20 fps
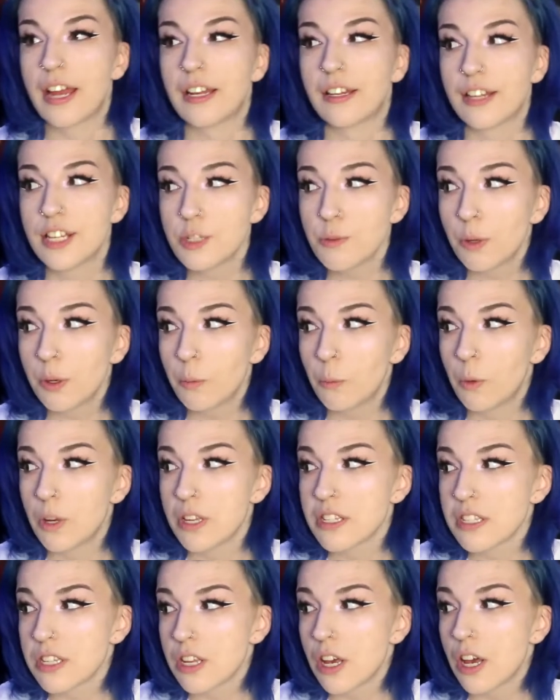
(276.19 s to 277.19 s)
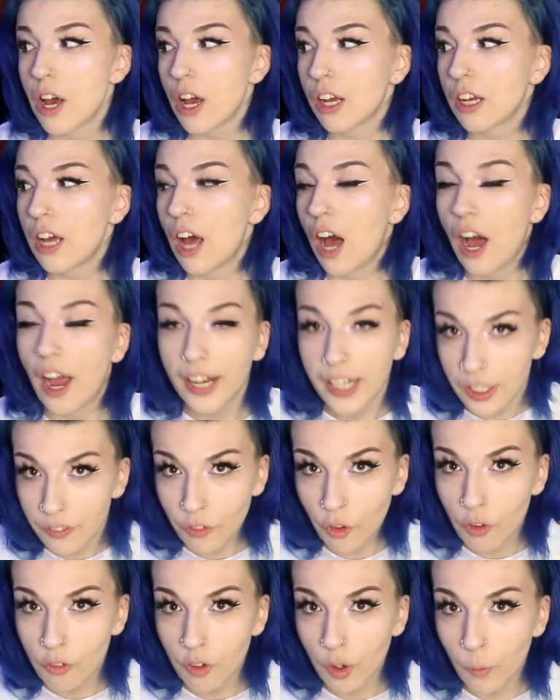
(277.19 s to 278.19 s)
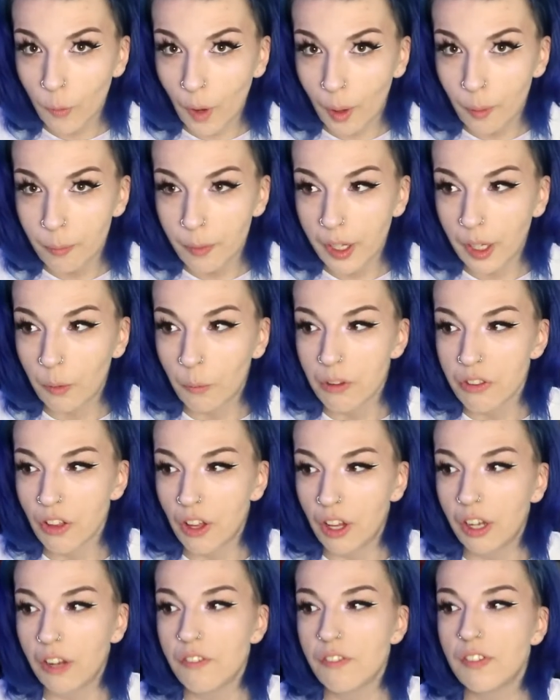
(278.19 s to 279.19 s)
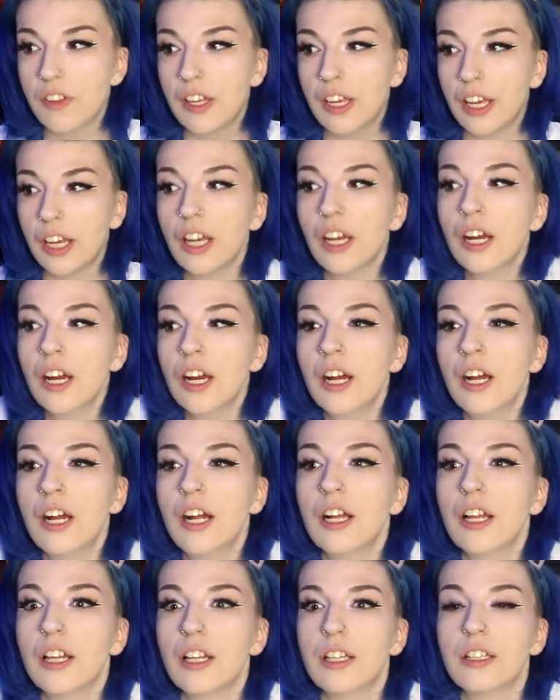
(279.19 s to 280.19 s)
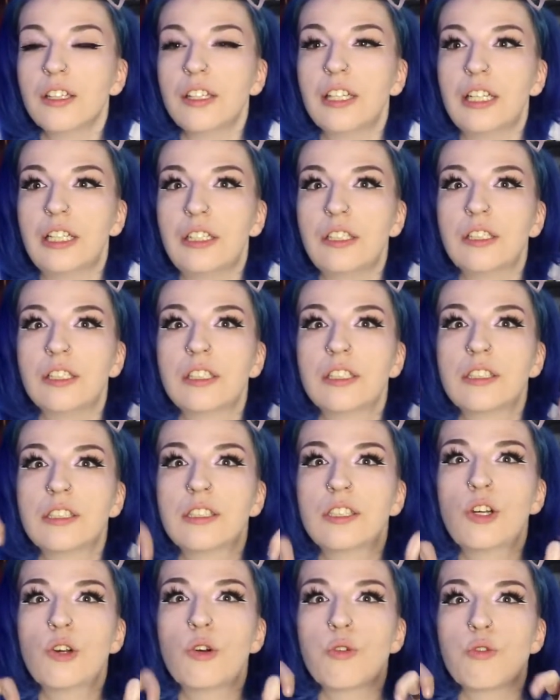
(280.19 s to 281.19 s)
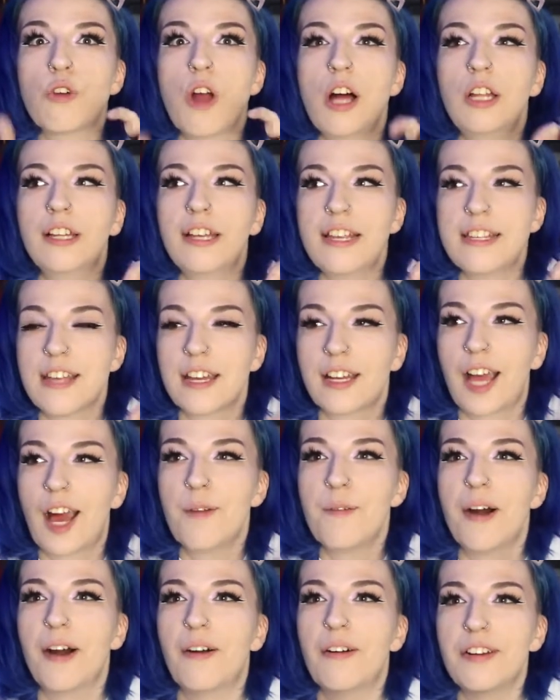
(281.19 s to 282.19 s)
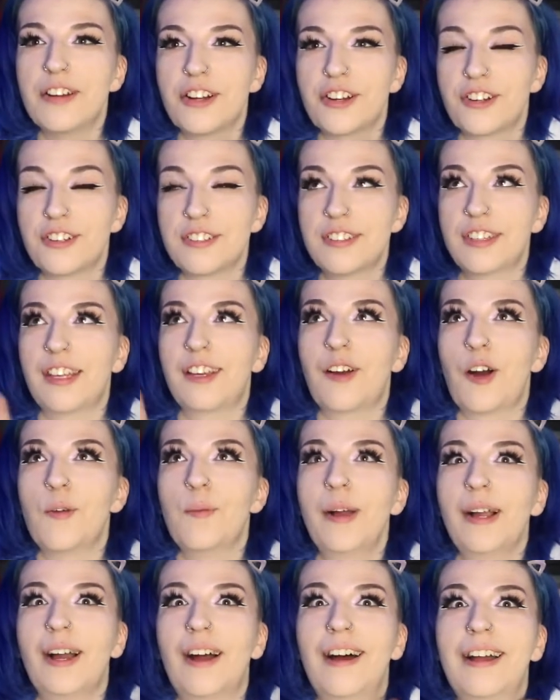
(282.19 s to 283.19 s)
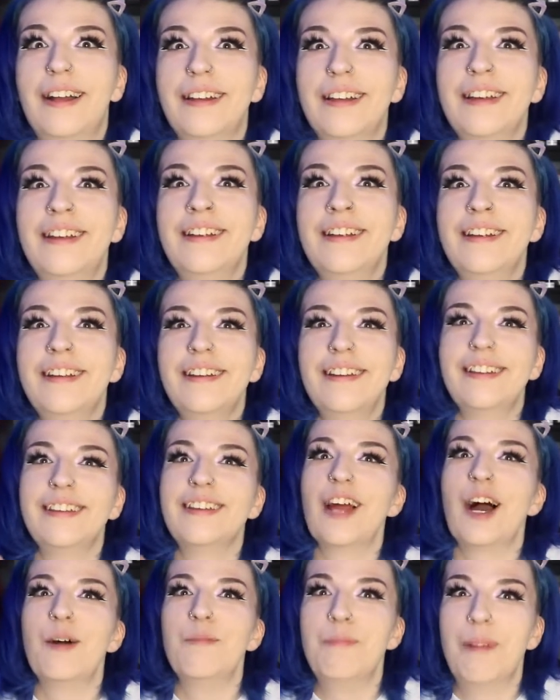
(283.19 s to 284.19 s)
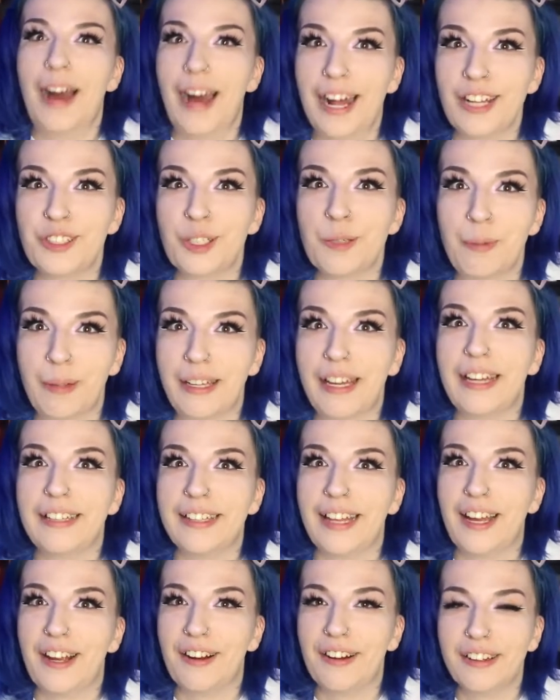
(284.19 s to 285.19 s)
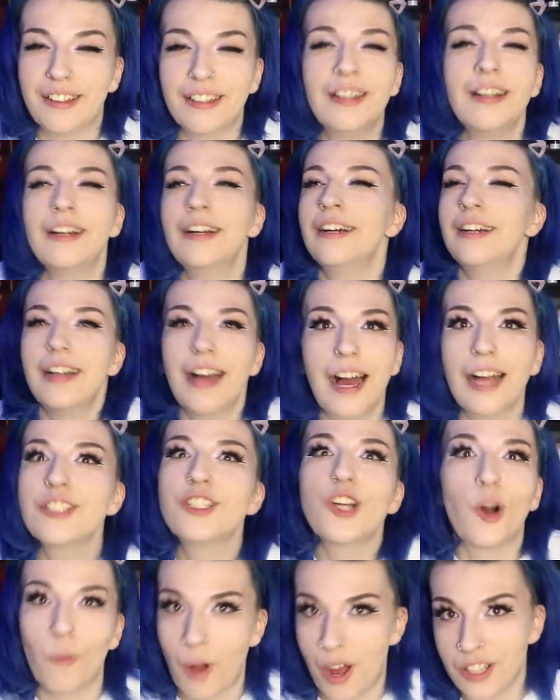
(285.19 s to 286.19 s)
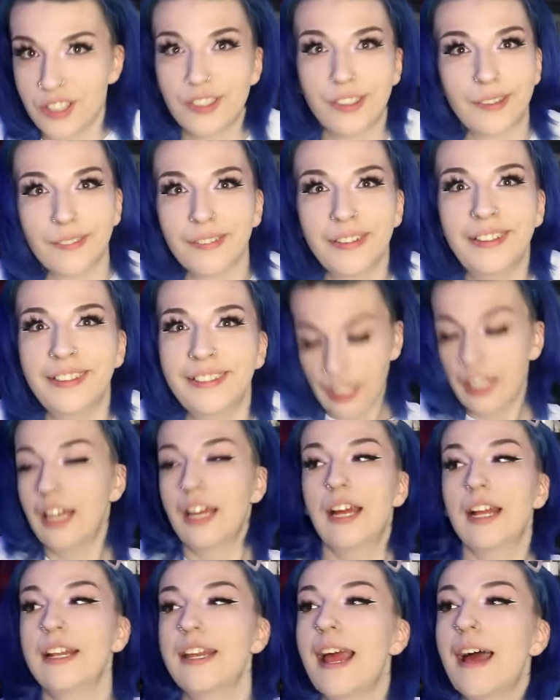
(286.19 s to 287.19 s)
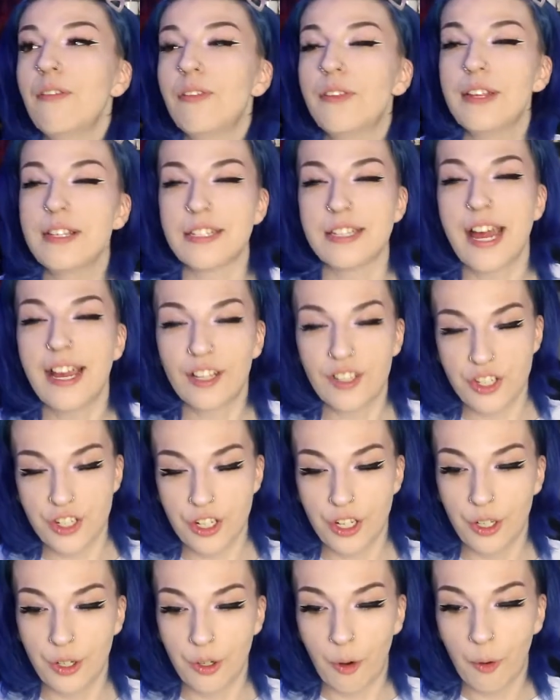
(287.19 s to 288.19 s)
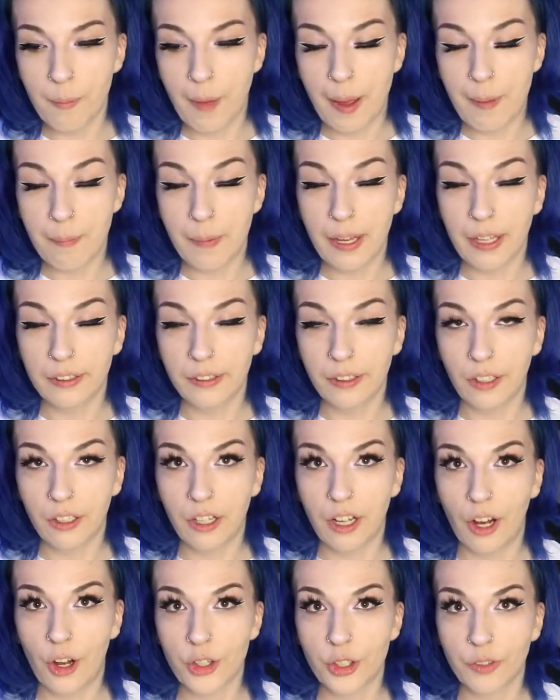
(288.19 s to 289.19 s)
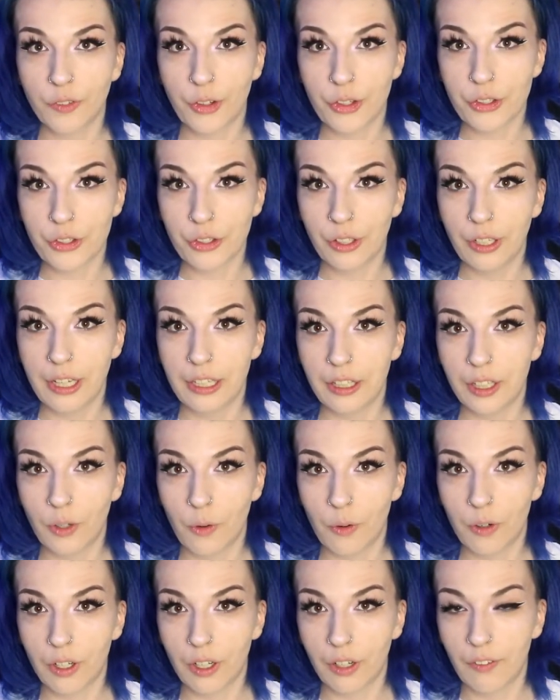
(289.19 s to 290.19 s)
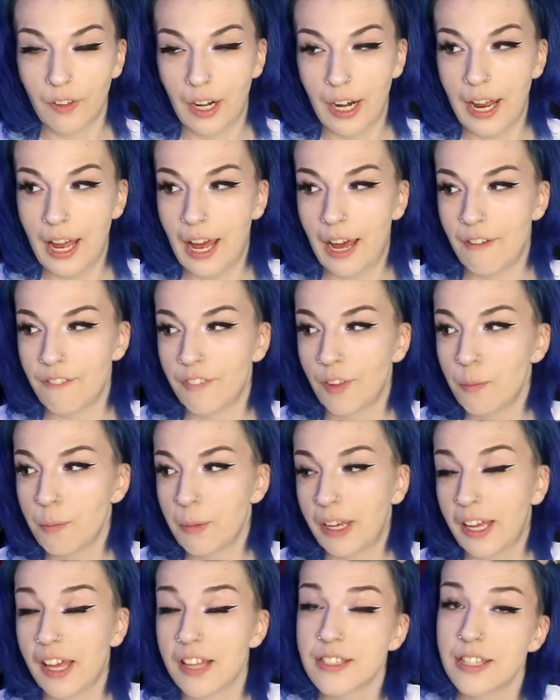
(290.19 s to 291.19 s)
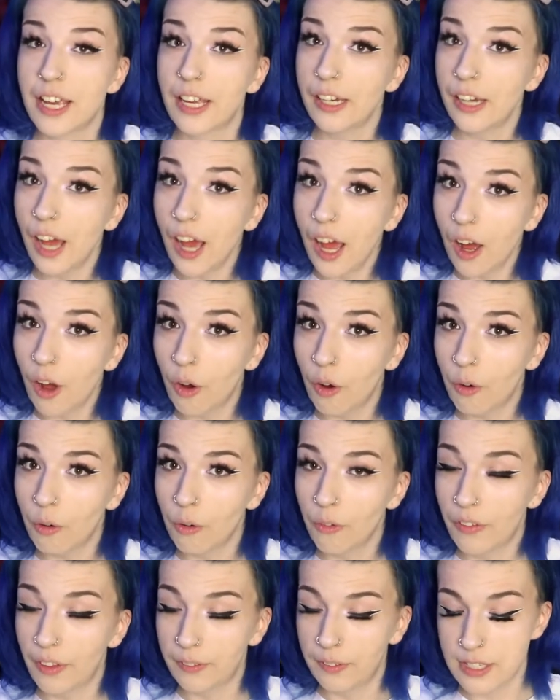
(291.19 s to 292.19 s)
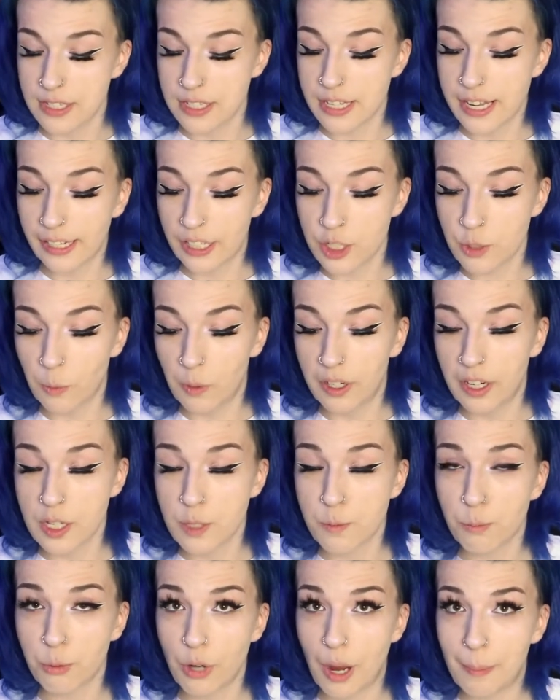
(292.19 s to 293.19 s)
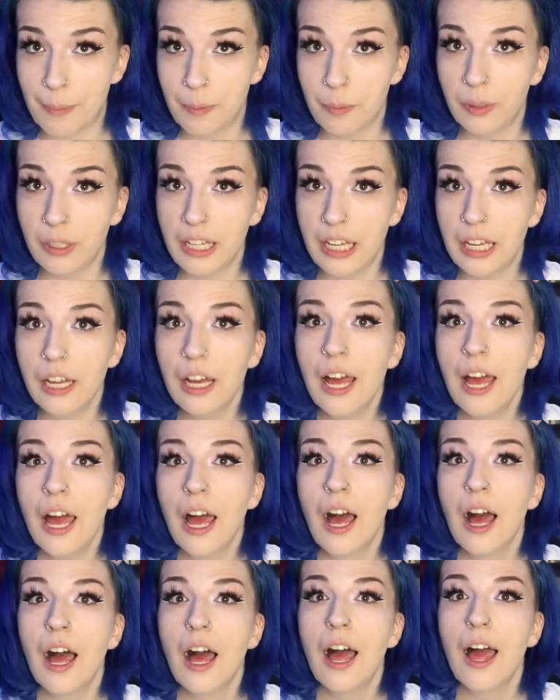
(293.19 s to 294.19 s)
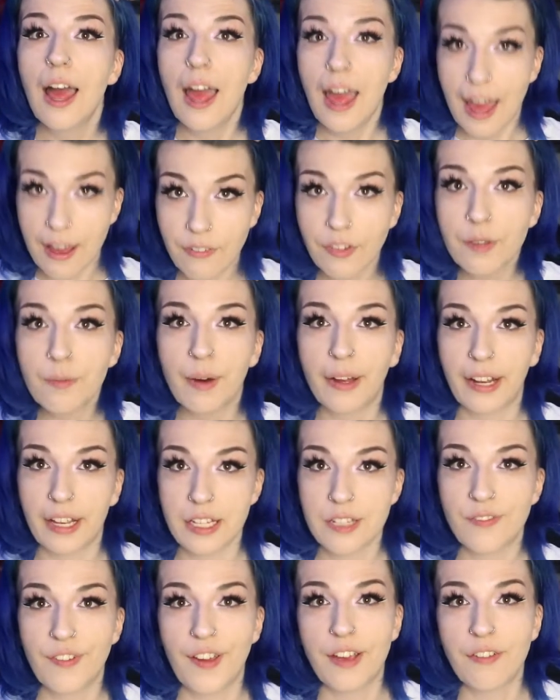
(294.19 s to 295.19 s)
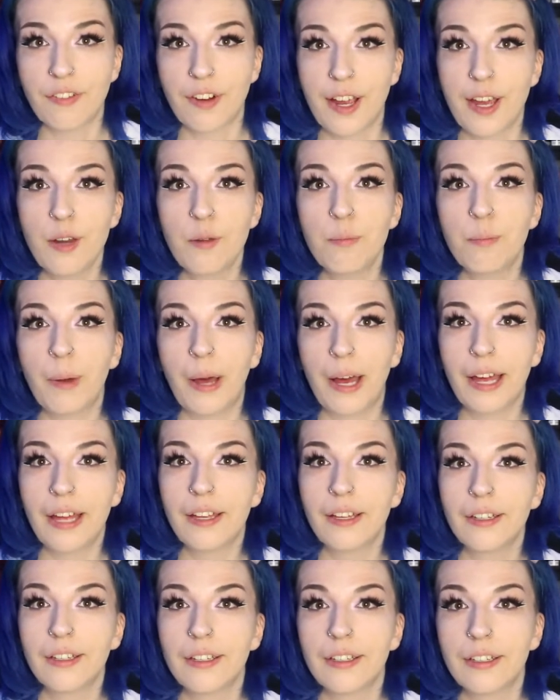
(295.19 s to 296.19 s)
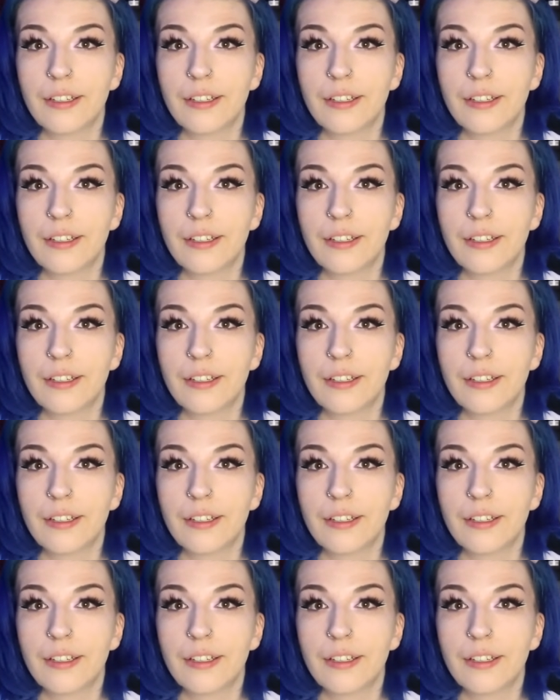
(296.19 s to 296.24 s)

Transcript: This one was kind of overwhelming with all of the little crawlies that come out, and you're just like, oh my god, imagine being there. I don't want to. Now, these next 2 might be a little controversial in the order that I have them, because I know that this next one is probably everybody's favorite, but